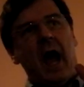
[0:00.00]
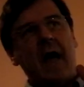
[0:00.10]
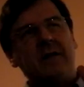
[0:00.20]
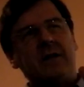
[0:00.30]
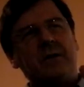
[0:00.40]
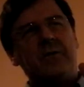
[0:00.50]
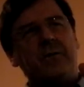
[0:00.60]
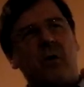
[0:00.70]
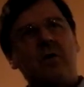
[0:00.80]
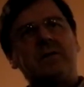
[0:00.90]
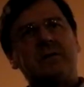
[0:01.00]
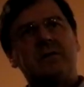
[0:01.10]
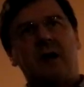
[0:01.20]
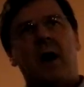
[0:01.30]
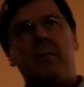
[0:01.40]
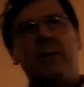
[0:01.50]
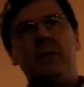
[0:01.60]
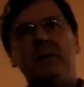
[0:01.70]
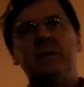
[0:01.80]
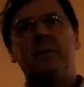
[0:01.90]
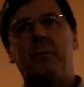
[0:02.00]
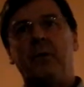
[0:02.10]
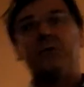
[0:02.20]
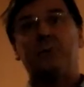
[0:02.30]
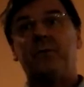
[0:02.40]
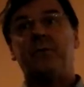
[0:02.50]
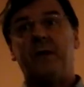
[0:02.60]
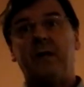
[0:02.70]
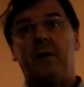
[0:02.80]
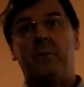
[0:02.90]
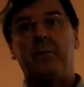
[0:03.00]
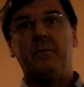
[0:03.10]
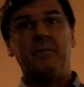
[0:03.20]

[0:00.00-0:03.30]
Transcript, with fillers: And on the fourth stop, the bus was filling up.